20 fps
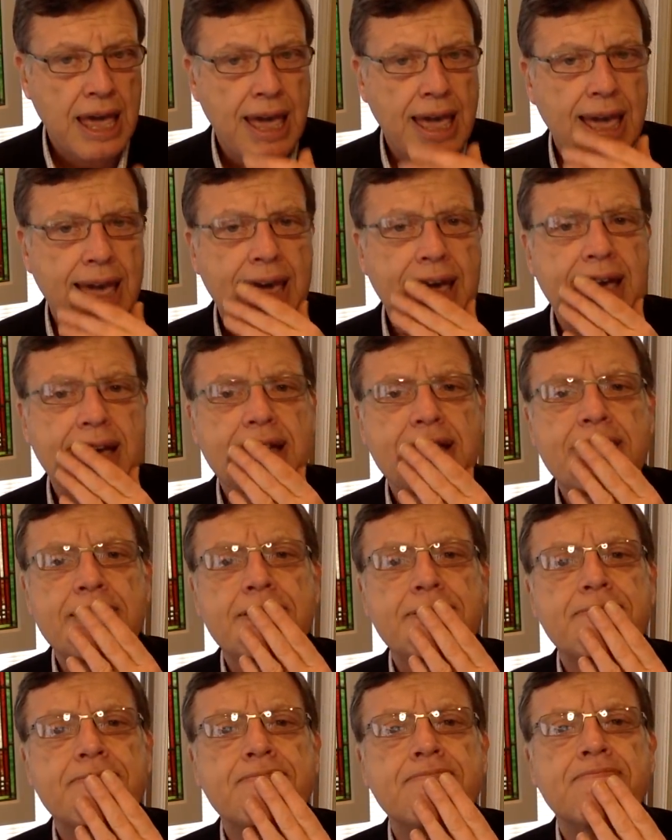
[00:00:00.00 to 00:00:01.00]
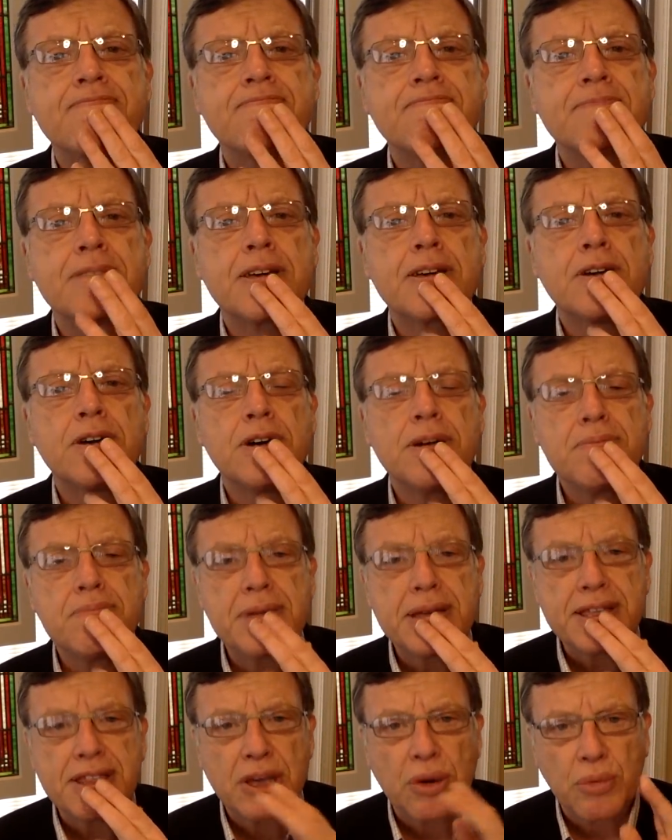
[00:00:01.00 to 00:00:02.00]
and it could
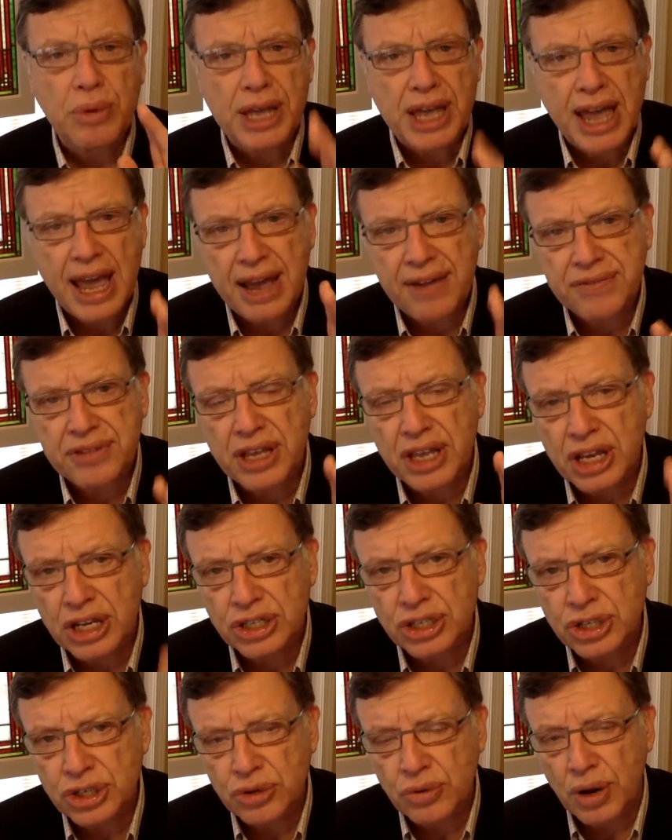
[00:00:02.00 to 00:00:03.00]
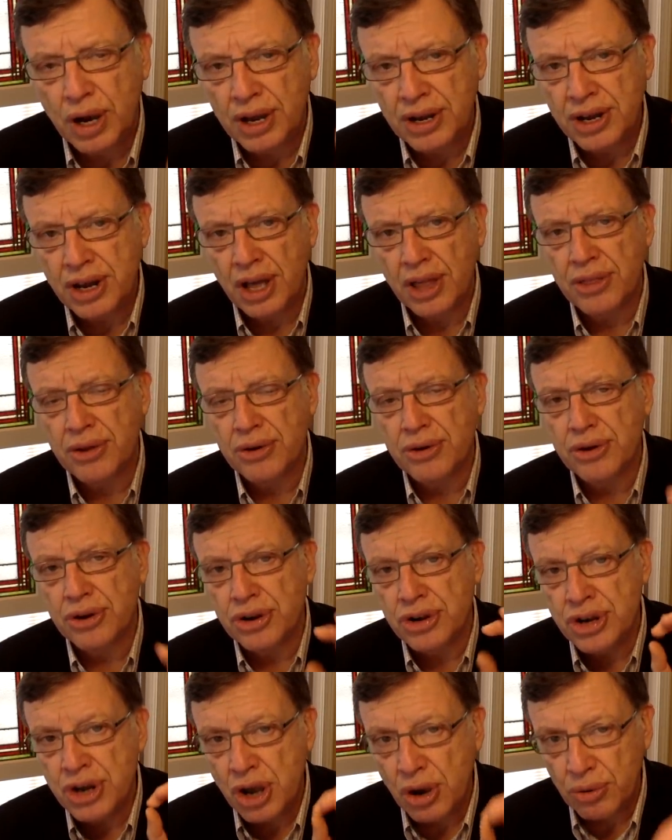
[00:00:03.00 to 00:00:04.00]
be that we have to issue another
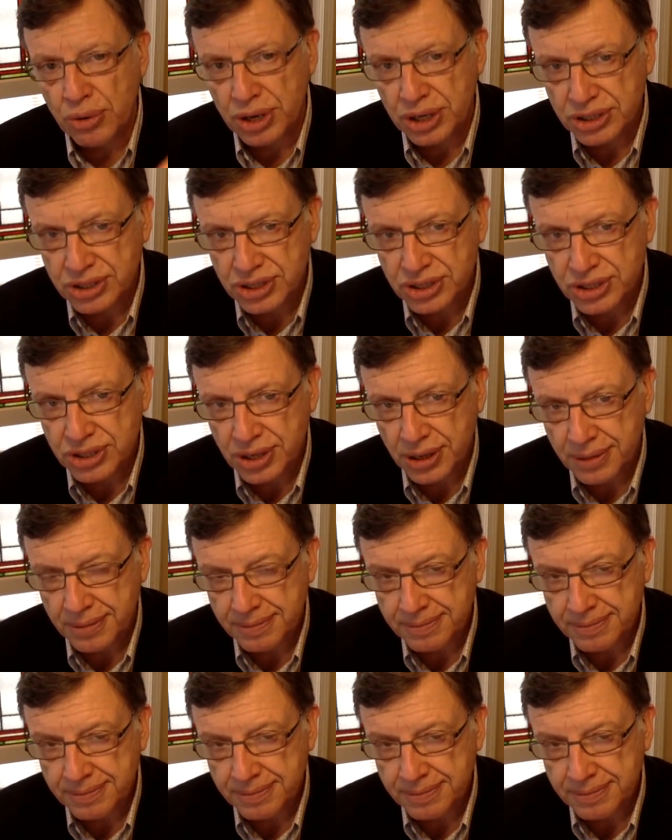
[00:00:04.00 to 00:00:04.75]
notice